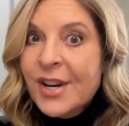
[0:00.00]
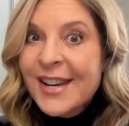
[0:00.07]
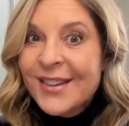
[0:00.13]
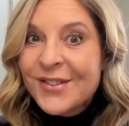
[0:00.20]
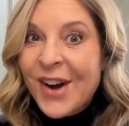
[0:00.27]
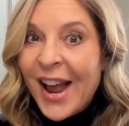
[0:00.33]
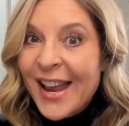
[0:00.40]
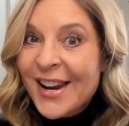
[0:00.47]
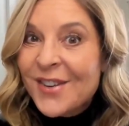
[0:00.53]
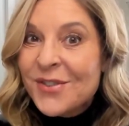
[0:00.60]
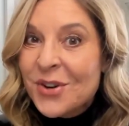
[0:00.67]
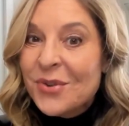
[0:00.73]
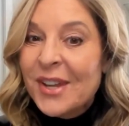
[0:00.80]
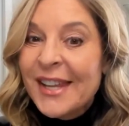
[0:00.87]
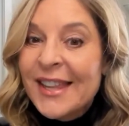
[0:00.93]
right? If
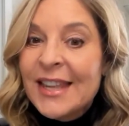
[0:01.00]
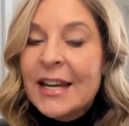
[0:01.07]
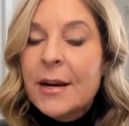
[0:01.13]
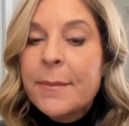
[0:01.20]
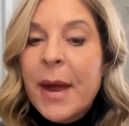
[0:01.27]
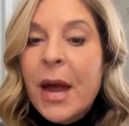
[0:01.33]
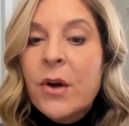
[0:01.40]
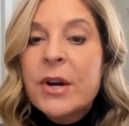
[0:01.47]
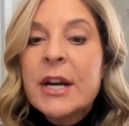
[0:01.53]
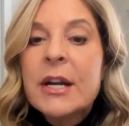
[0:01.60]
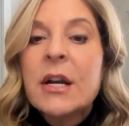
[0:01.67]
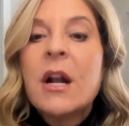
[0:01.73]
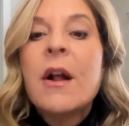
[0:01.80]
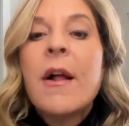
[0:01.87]
you really think about it.